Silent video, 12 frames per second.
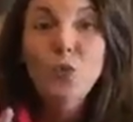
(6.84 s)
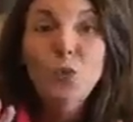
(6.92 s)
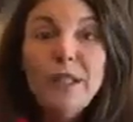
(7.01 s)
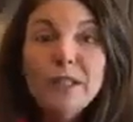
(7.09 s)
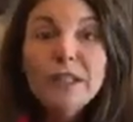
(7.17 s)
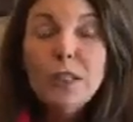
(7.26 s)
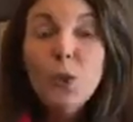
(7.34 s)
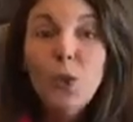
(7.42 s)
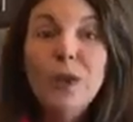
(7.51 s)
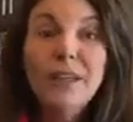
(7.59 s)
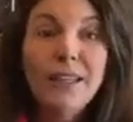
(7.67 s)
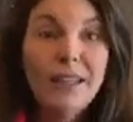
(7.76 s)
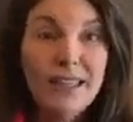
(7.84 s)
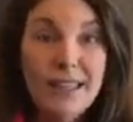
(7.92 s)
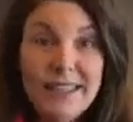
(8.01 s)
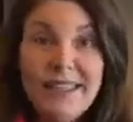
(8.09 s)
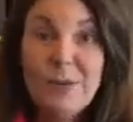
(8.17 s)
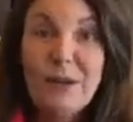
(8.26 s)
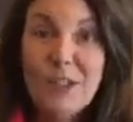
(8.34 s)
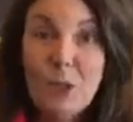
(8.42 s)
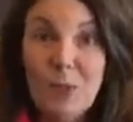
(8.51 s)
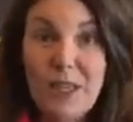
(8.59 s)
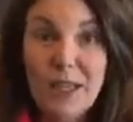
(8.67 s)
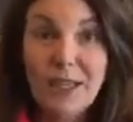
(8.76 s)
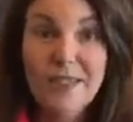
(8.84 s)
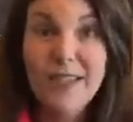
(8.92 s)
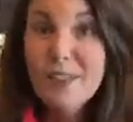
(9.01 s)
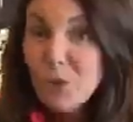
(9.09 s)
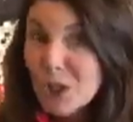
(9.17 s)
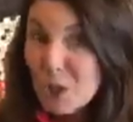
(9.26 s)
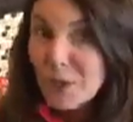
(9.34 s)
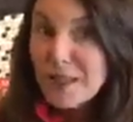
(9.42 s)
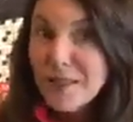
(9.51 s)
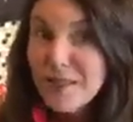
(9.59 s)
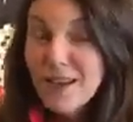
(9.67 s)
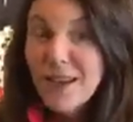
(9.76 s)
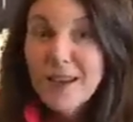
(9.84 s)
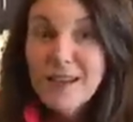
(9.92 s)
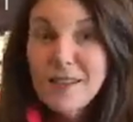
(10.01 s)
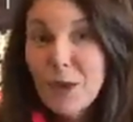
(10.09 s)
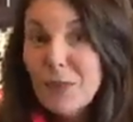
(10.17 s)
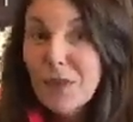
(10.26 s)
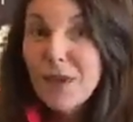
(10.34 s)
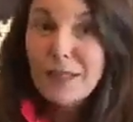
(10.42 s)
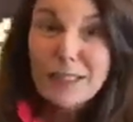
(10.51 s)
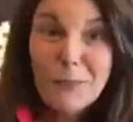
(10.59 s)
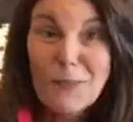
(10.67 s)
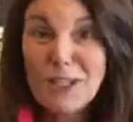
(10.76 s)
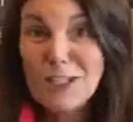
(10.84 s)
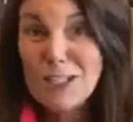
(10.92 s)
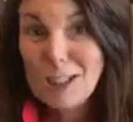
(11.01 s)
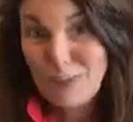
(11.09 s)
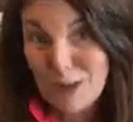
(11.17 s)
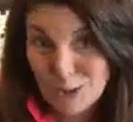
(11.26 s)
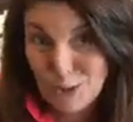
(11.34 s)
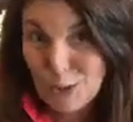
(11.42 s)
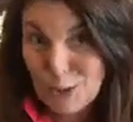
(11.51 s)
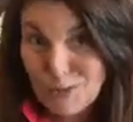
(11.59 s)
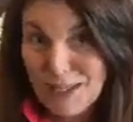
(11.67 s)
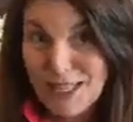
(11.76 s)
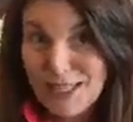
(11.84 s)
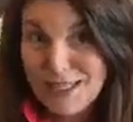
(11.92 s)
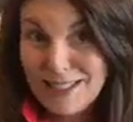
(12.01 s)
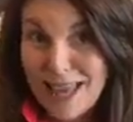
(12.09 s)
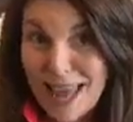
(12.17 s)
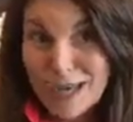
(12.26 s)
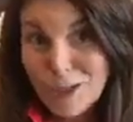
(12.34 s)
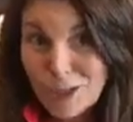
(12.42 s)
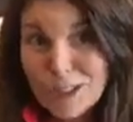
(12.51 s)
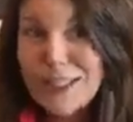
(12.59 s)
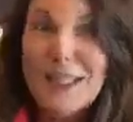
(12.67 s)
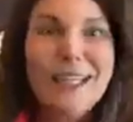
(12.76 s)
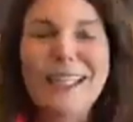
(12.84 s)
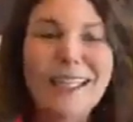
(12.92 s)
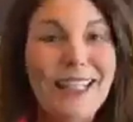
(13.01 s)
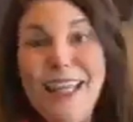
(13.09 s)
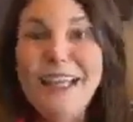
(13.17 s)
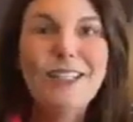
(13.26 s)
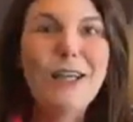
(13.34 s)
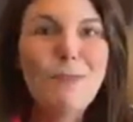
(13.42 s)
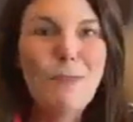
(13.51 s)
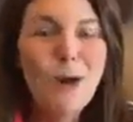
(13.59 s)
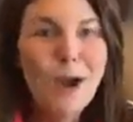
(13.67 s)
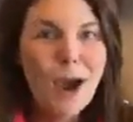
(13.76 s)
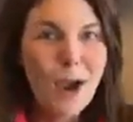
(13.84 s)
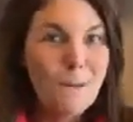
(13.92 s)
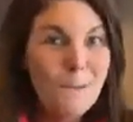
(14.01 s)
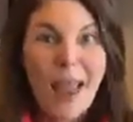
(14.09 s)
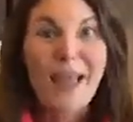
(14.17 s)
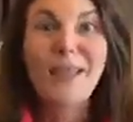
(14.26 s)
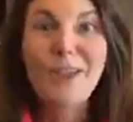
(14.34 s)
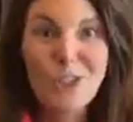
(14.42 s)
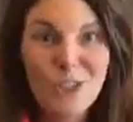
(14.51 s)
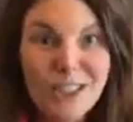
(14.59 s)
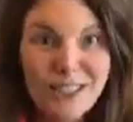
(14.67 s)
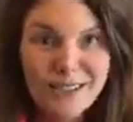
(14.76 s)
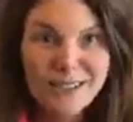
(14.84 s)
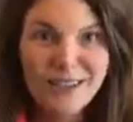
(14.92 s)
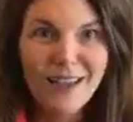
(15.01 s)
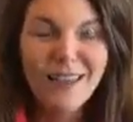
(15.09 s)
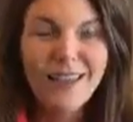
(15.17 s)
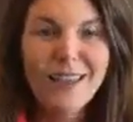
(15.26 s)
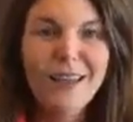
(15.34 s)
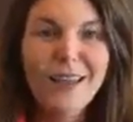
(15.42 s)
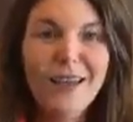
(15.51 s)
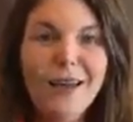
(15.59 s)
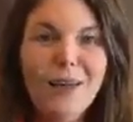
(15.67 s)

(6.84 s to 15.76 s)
really quick, easy recipe. And today's recipe is something a little bit special. It's actually like kicked up mac and cheese, and I think